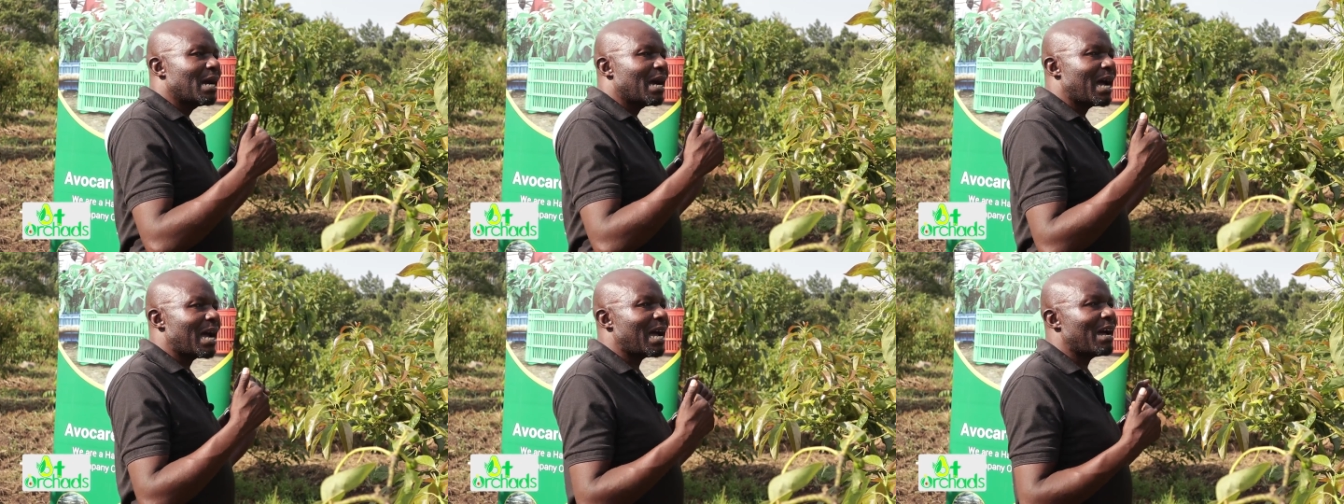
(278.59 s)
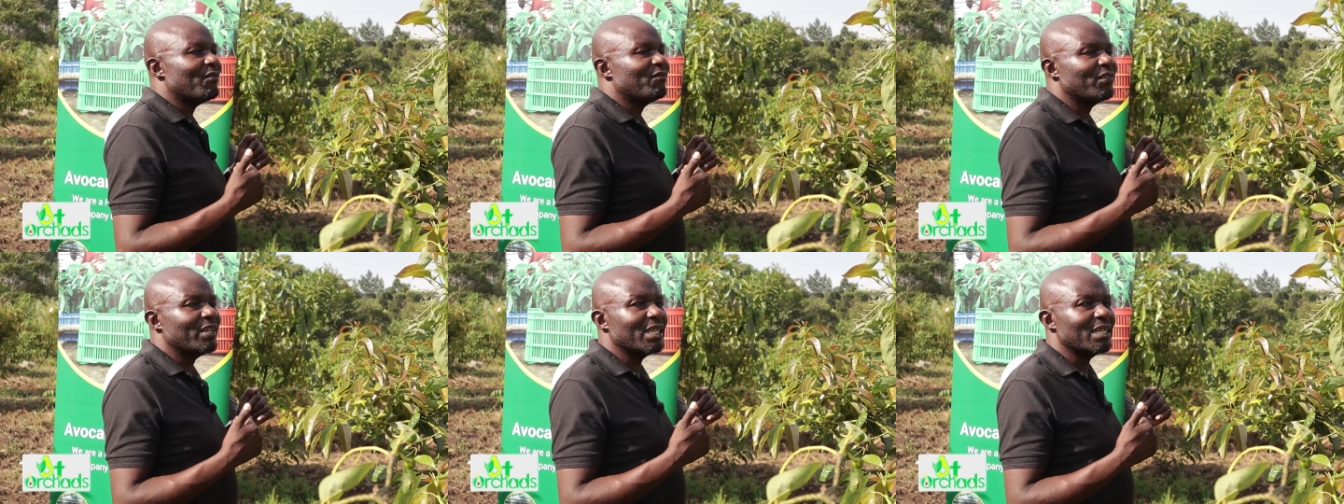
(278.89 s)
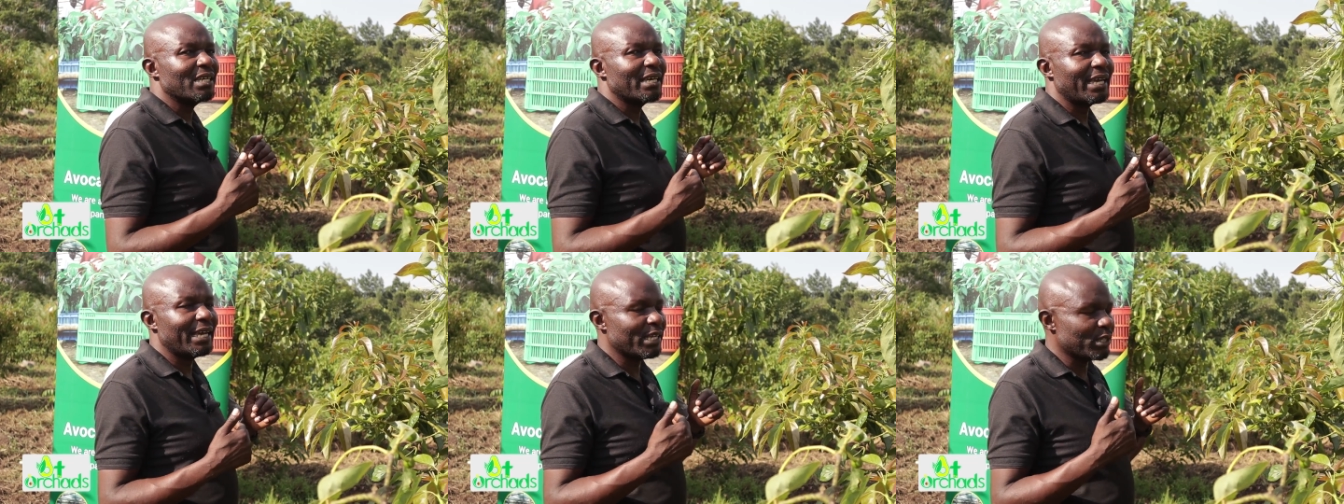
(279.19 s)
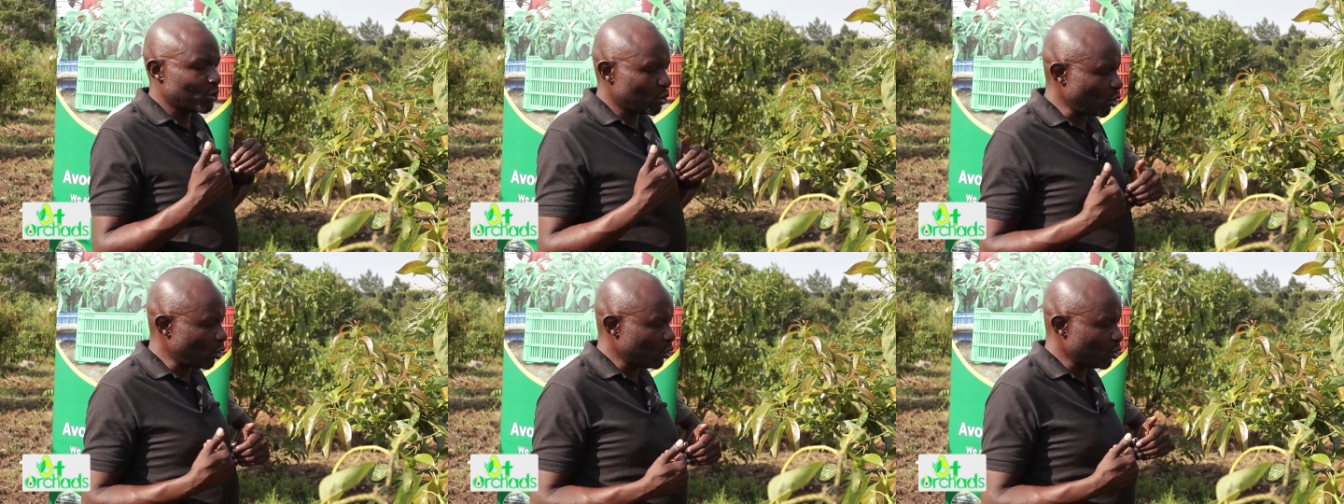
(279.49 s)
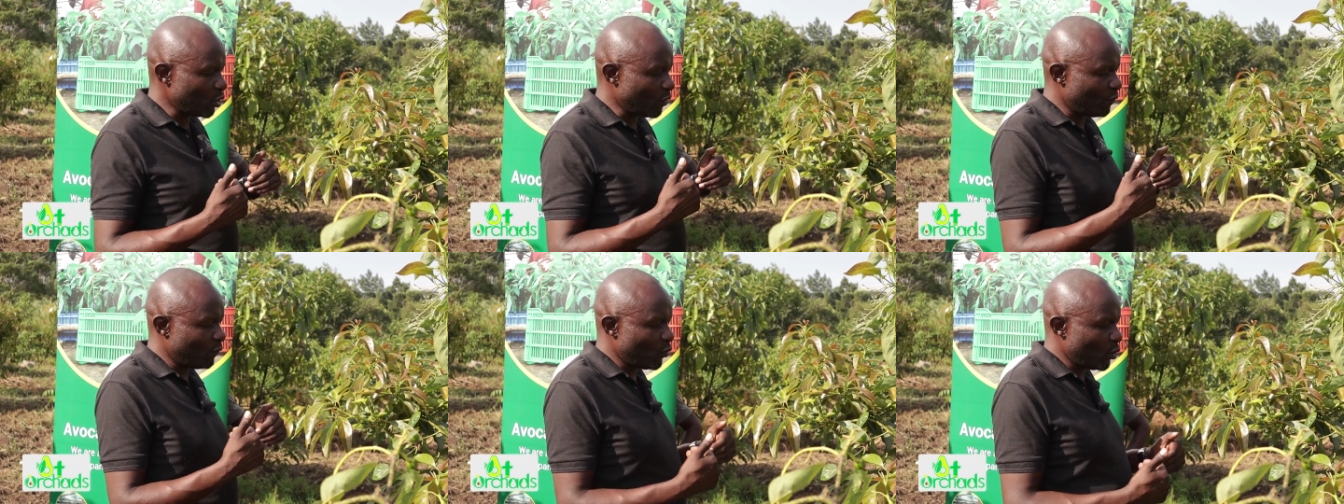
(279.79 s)
having a
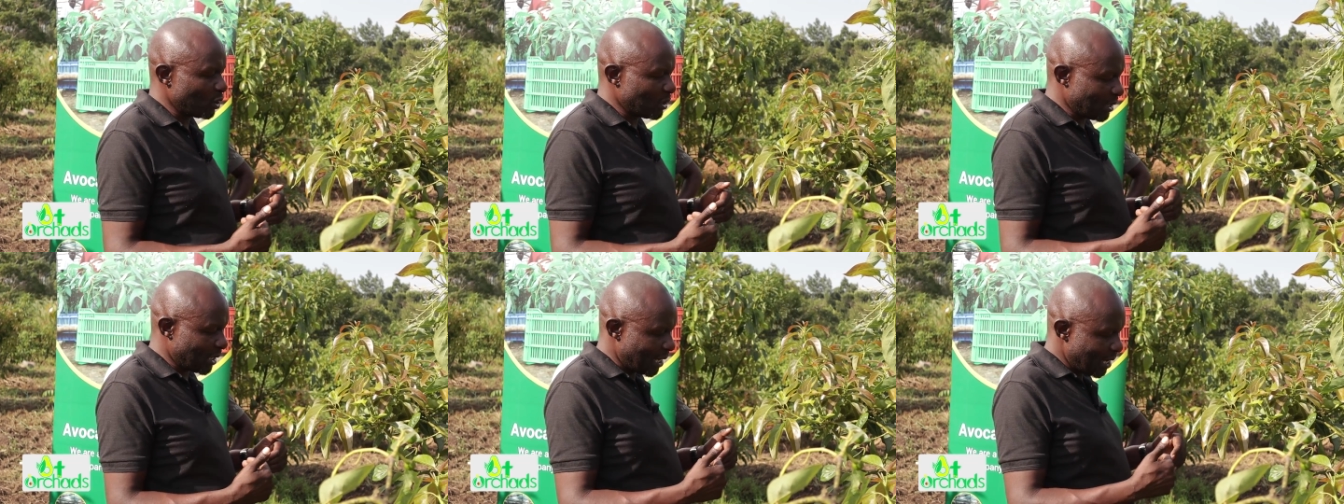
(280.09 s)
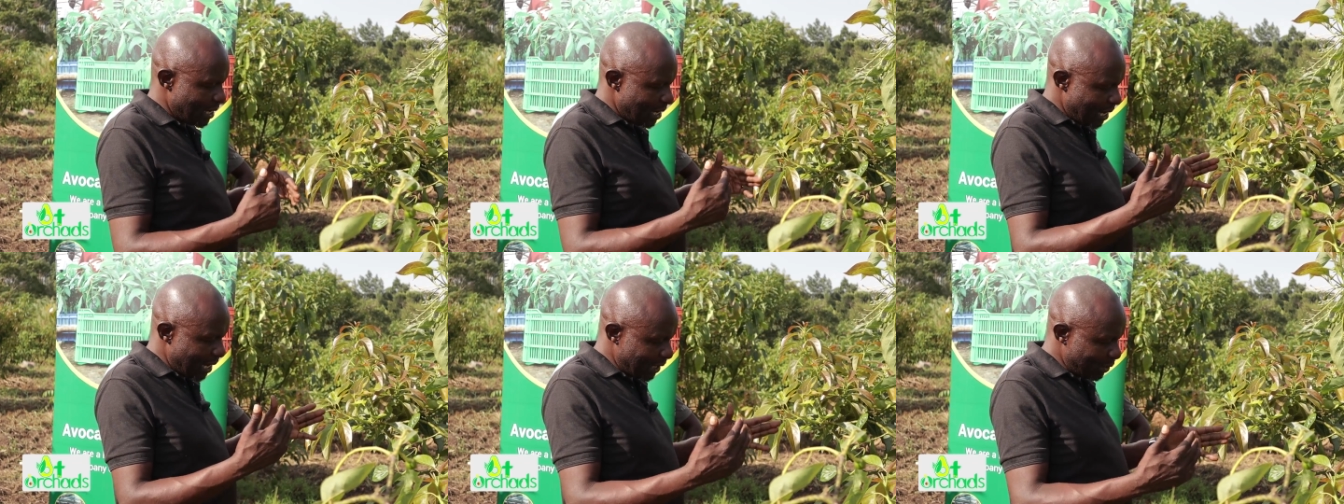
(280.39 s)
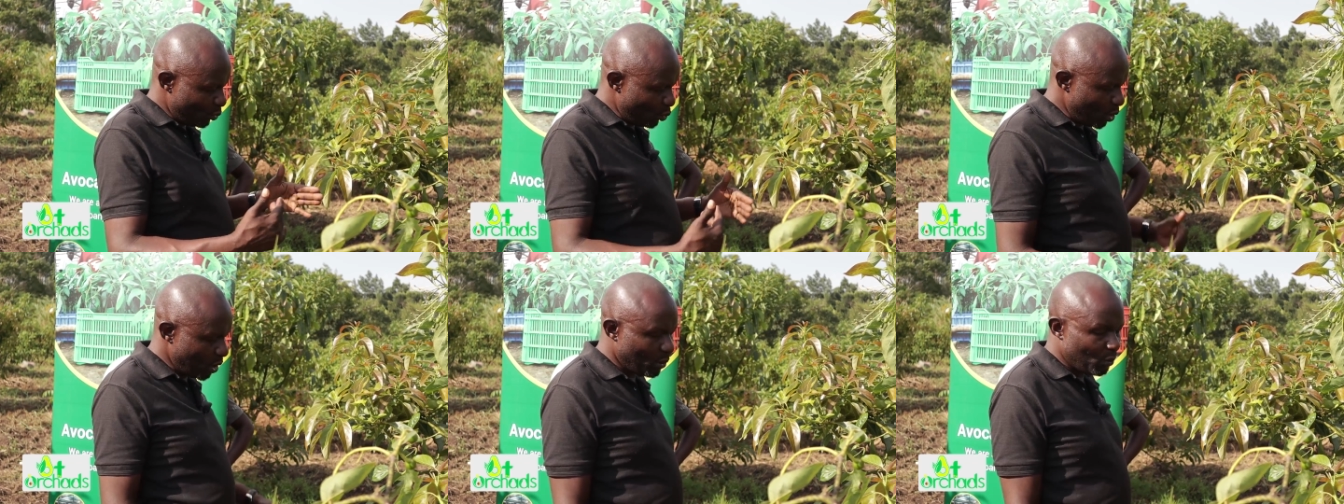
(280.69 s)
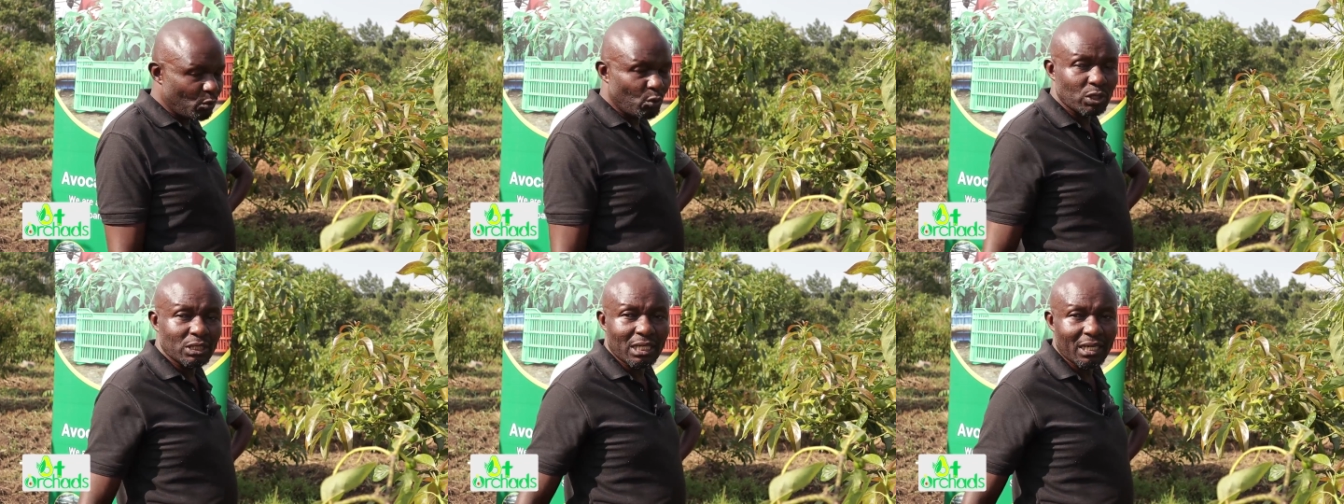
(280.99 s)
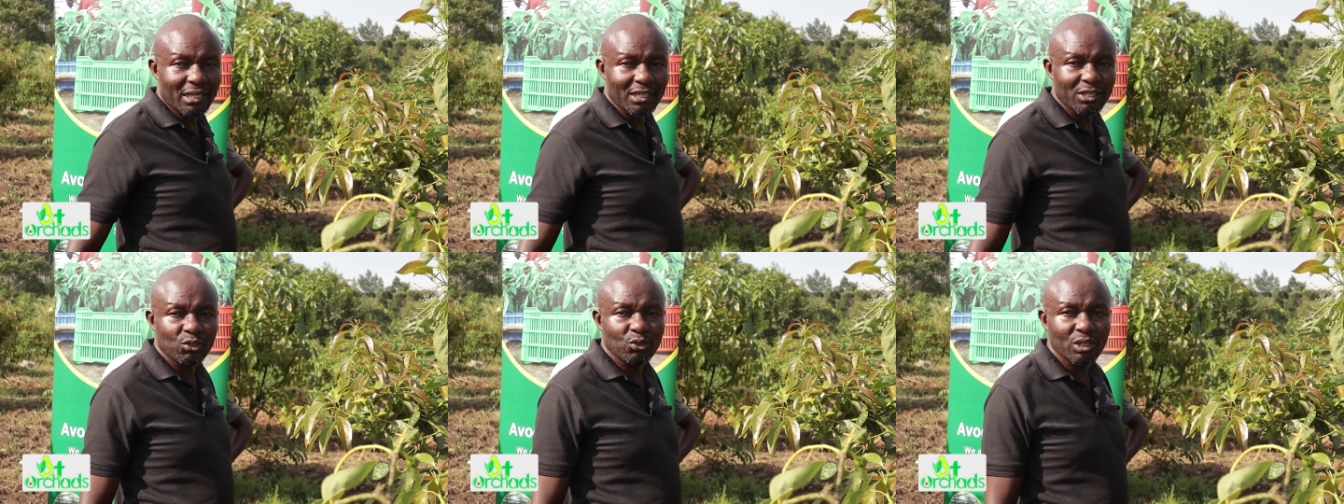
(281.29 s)
source of water and
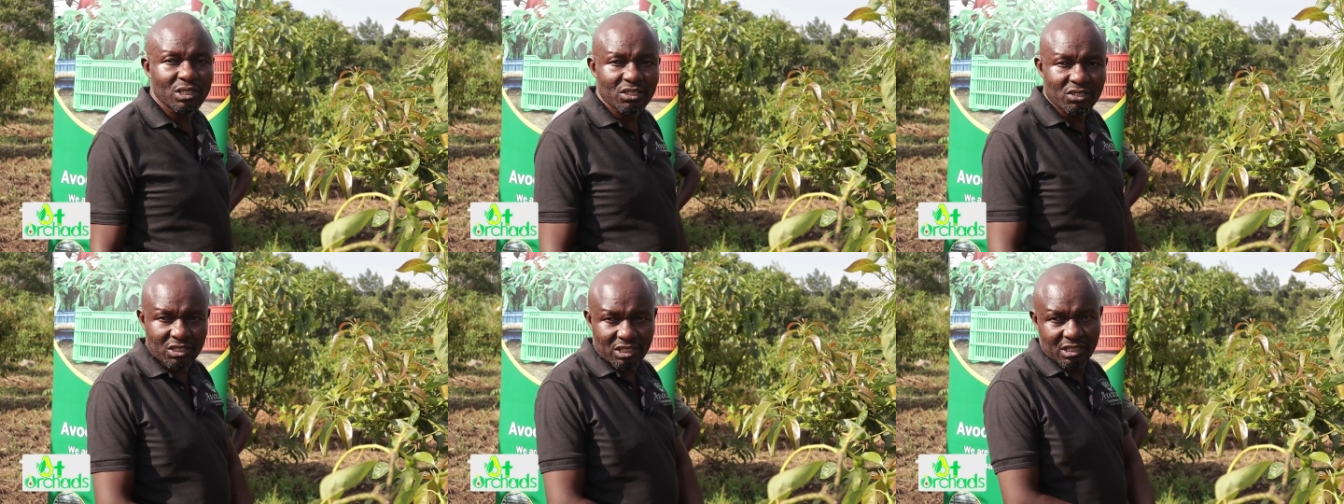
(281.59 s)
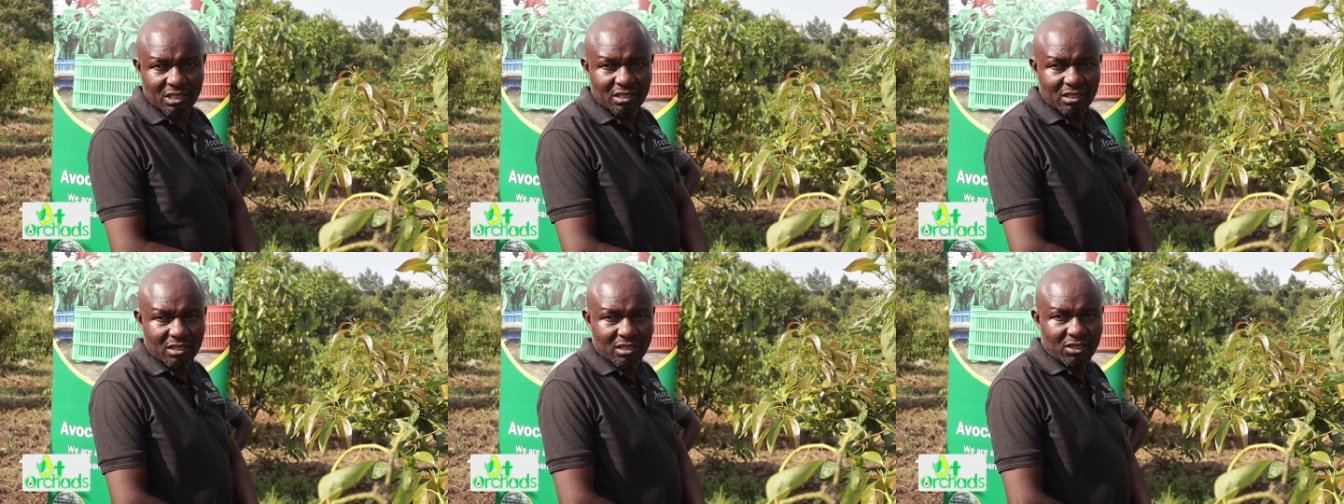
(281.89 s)
watering your tree